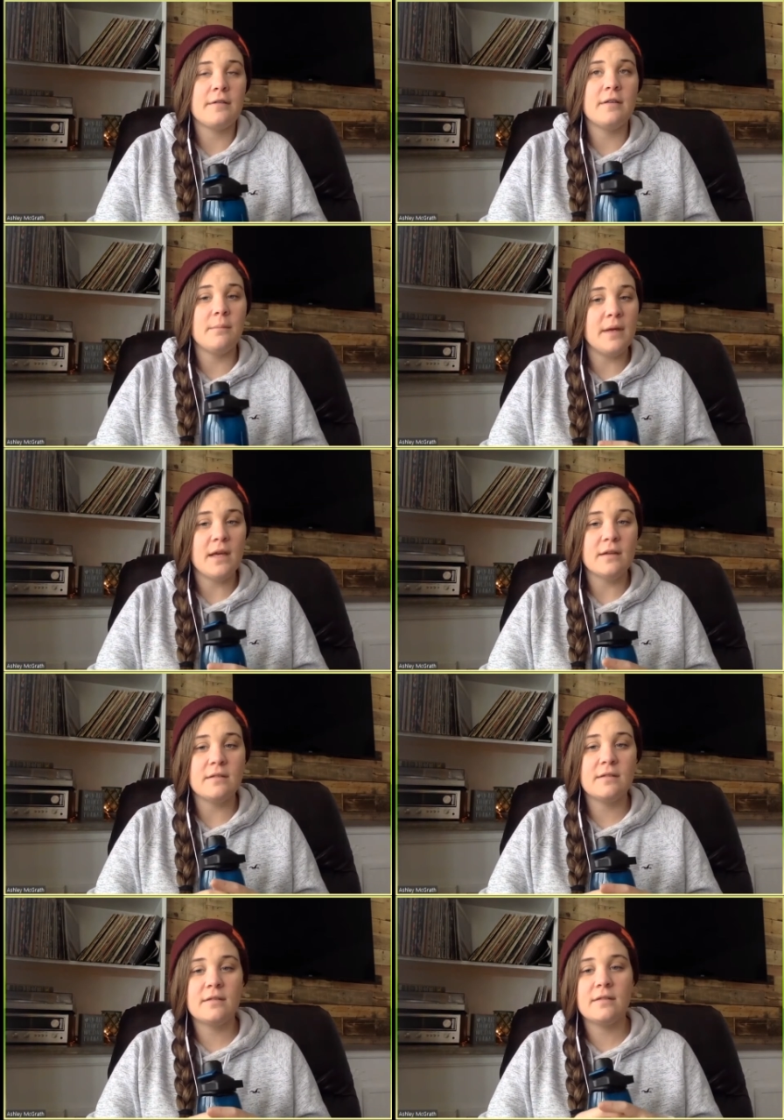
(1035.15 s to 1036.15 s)
To me,
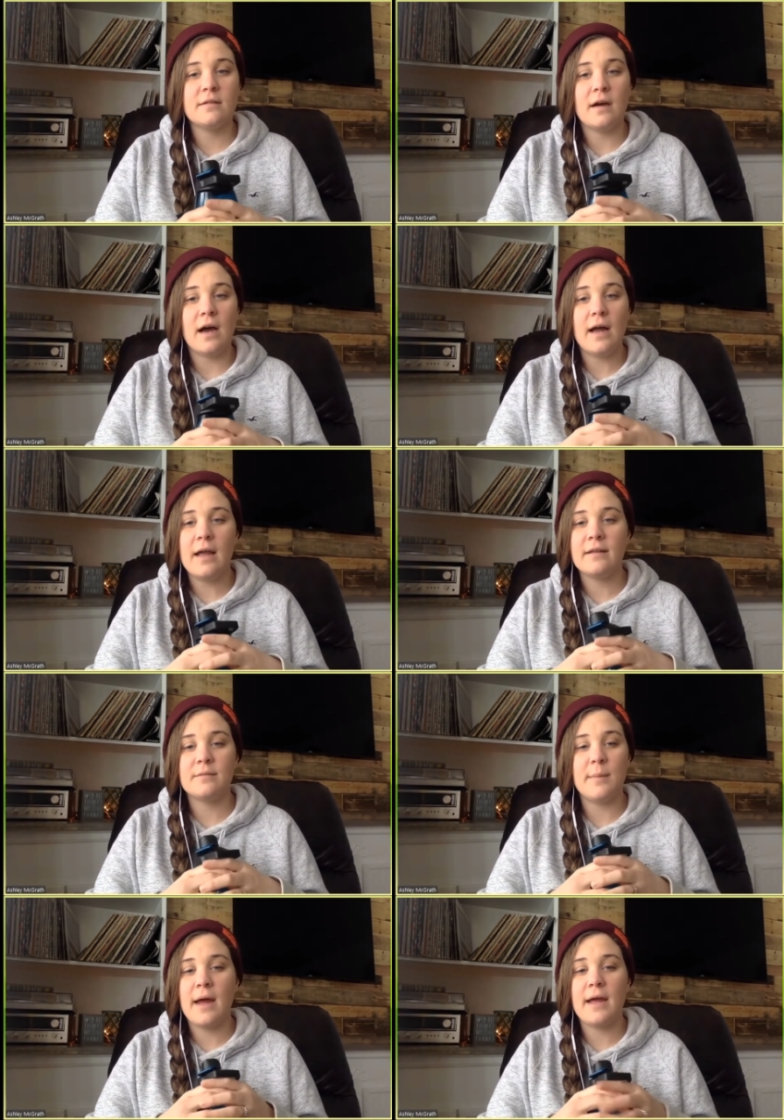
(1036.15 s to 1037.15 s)
it's
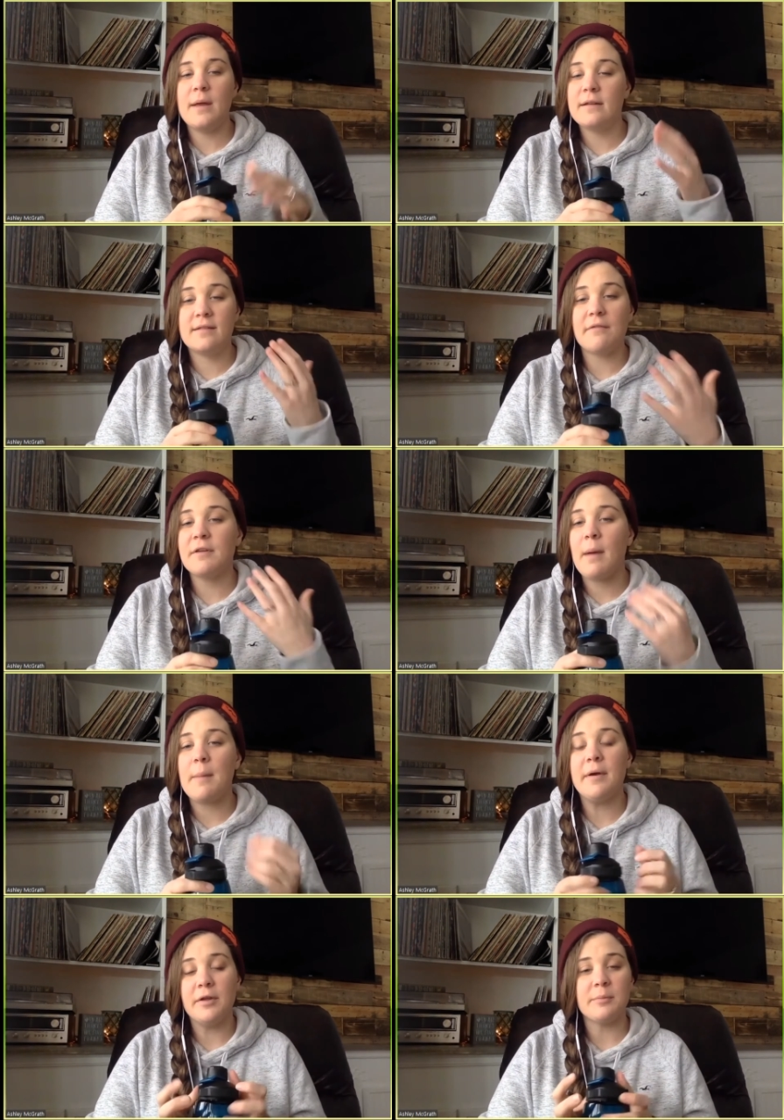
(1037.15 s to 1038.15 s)
definitely my
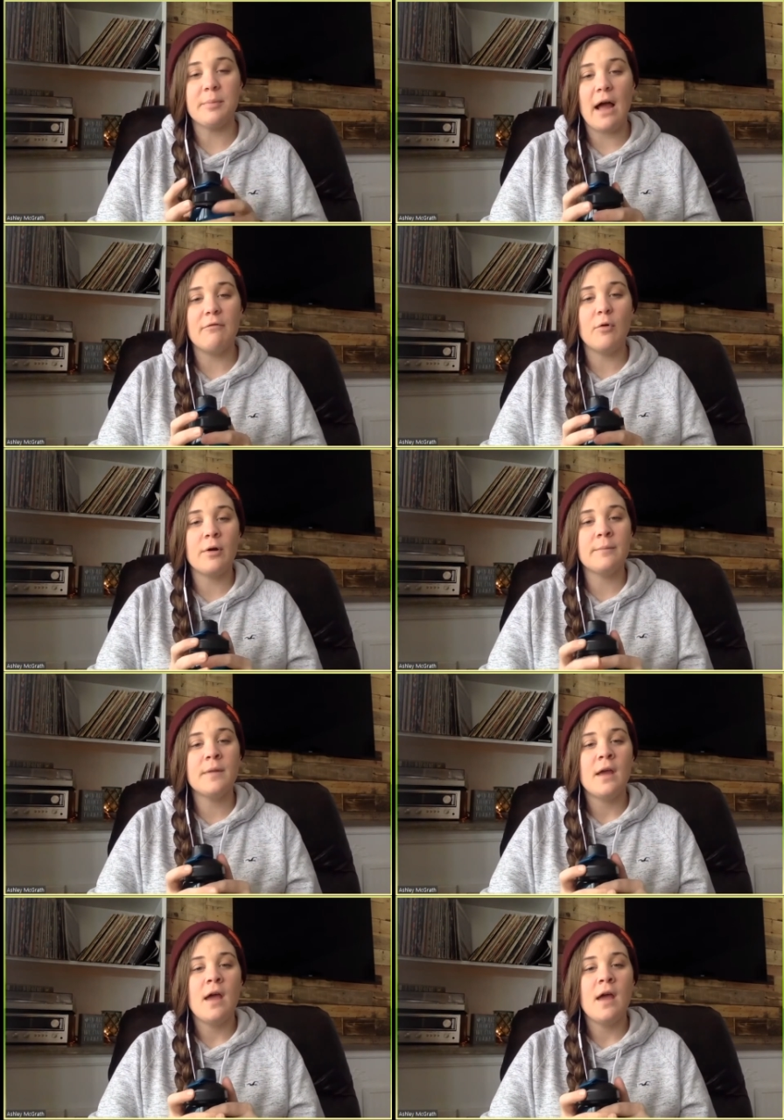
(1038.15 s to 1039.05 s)
pillar platform.